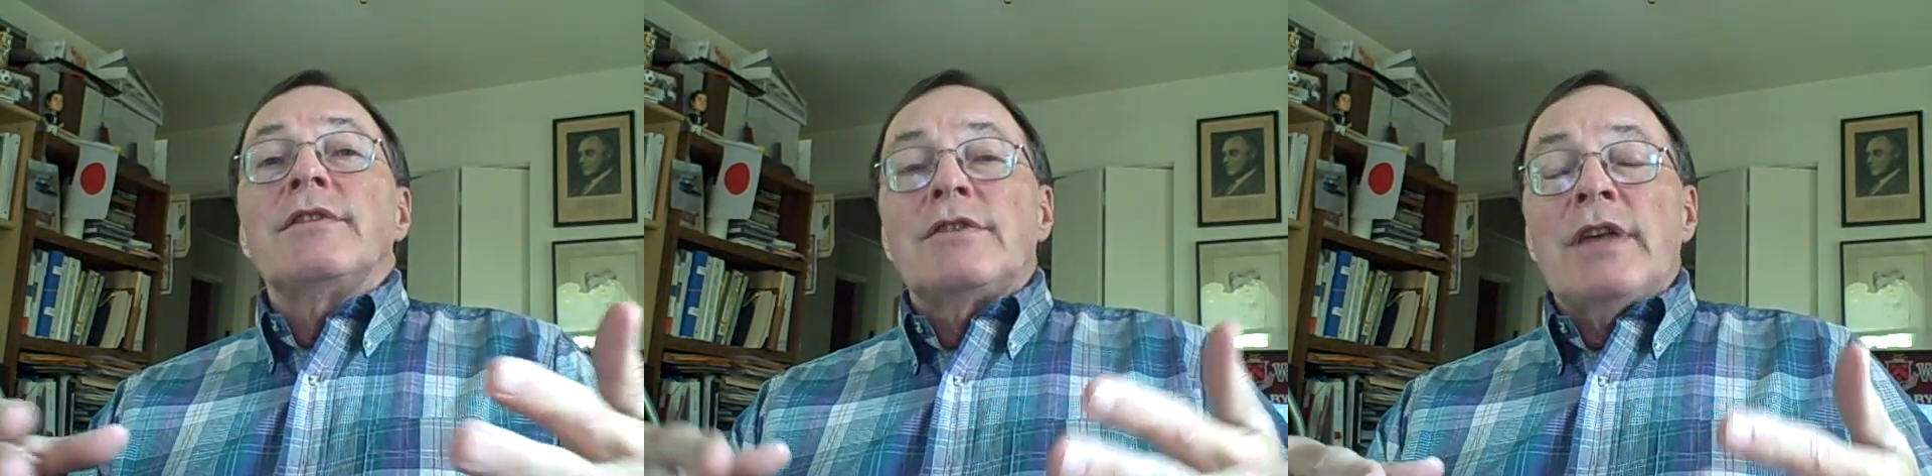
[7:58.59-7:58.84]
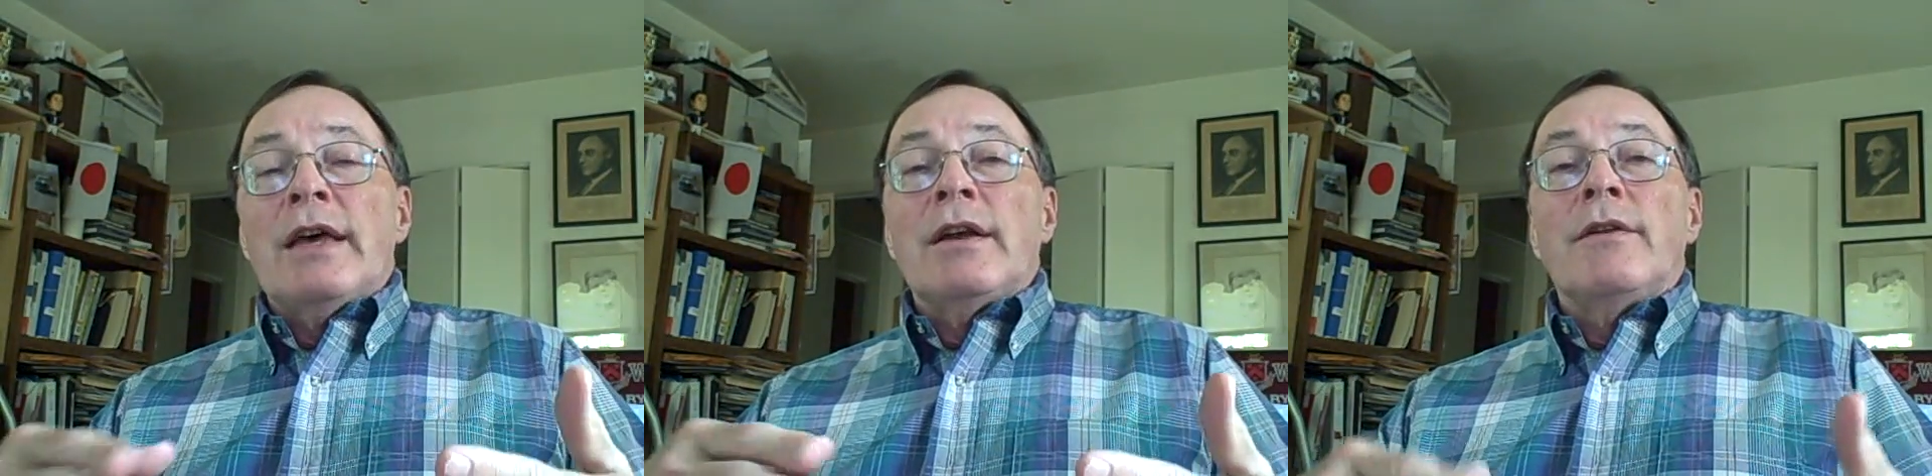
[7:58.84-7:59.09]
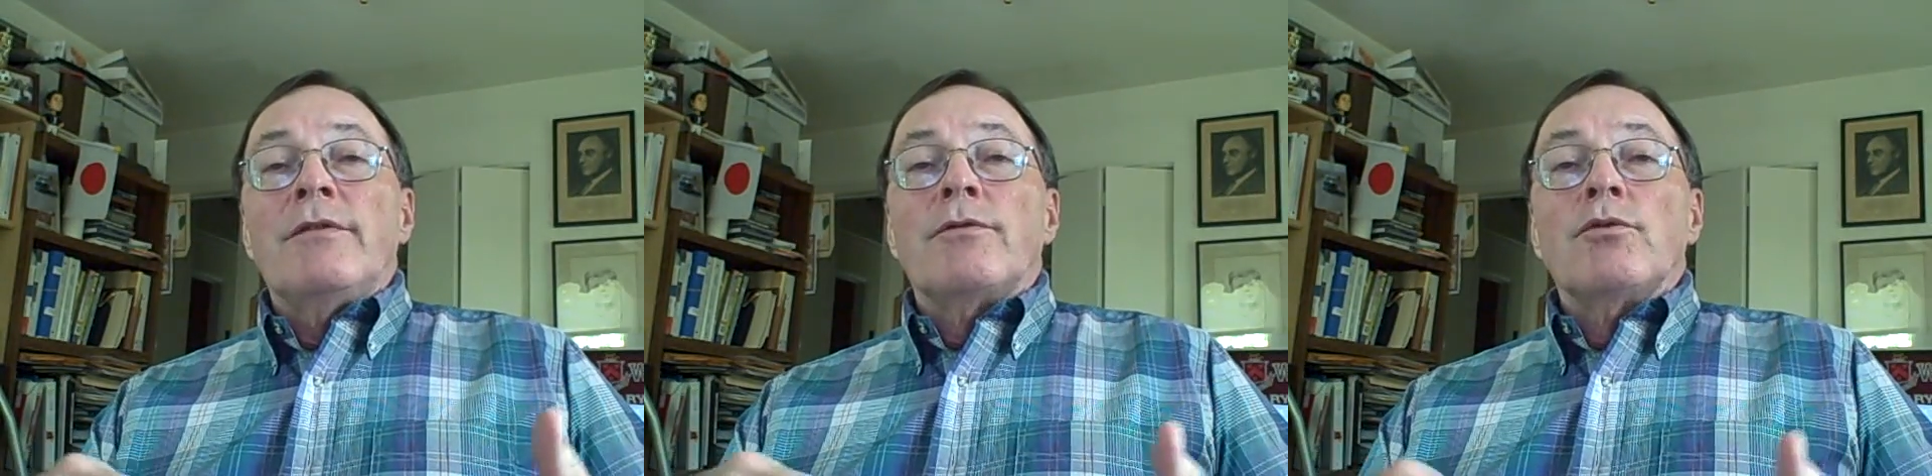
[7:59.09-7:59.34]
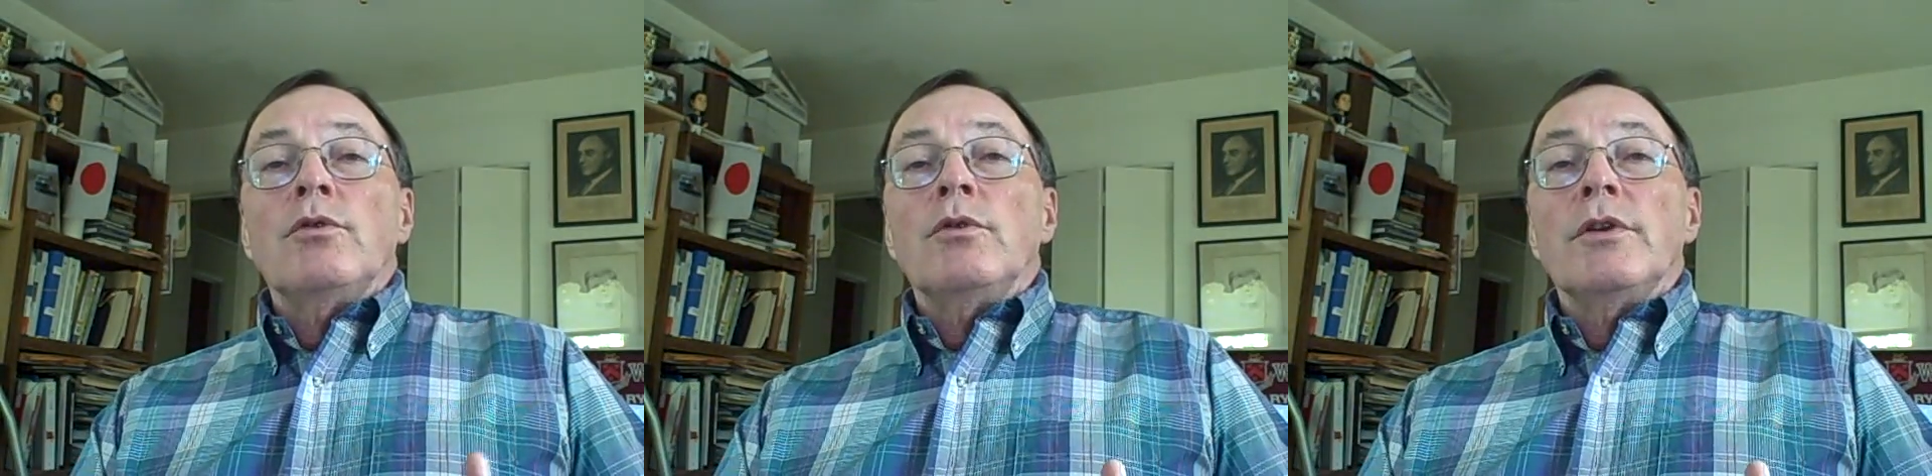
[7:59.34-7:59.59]
set of
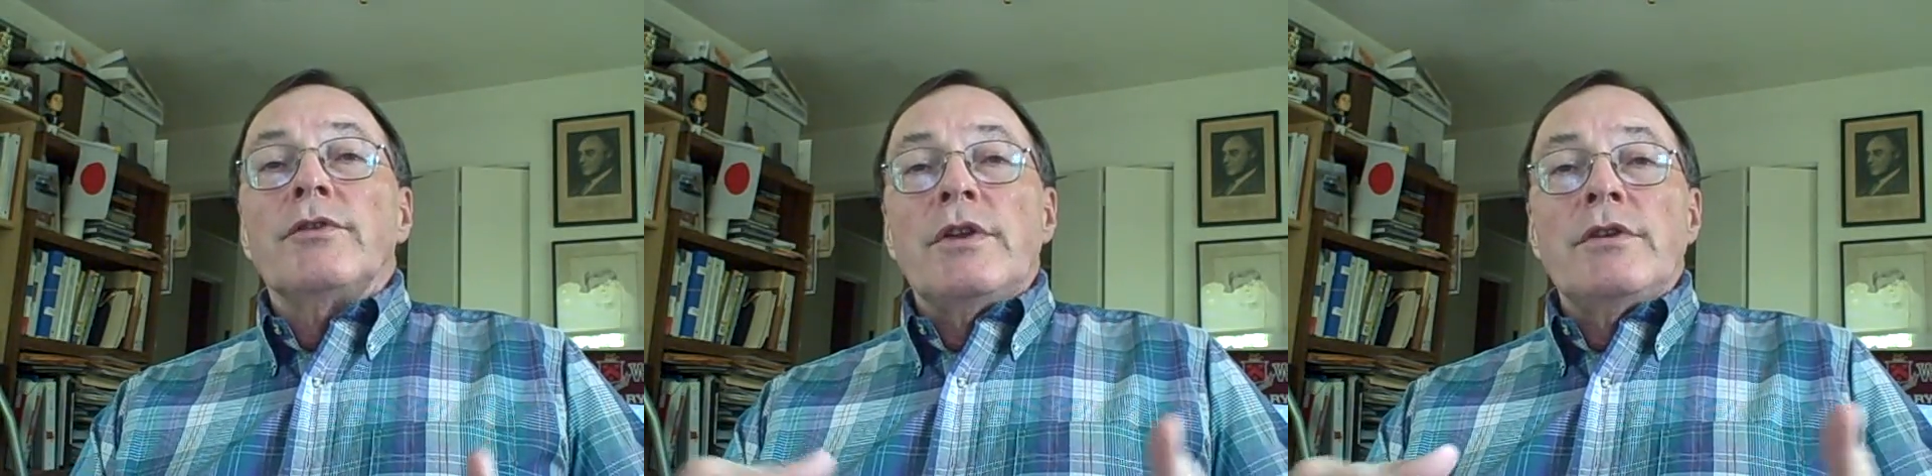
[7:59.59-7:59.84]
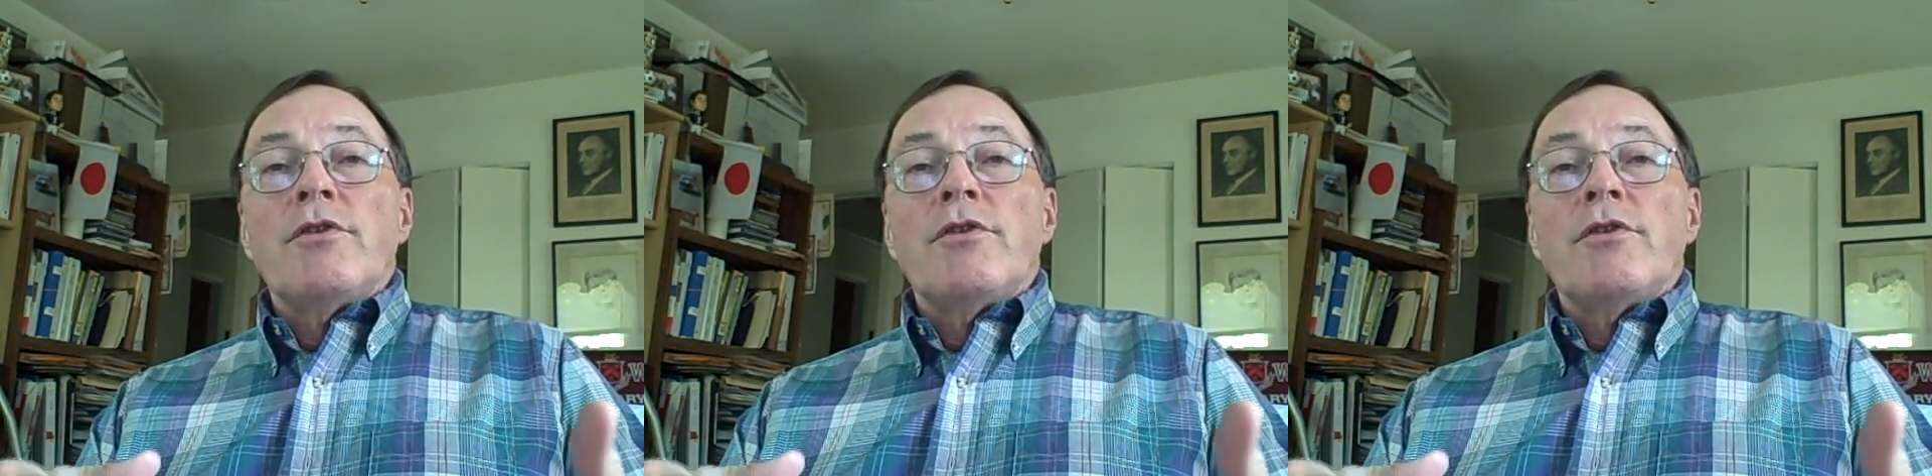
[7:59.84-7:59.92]
rules and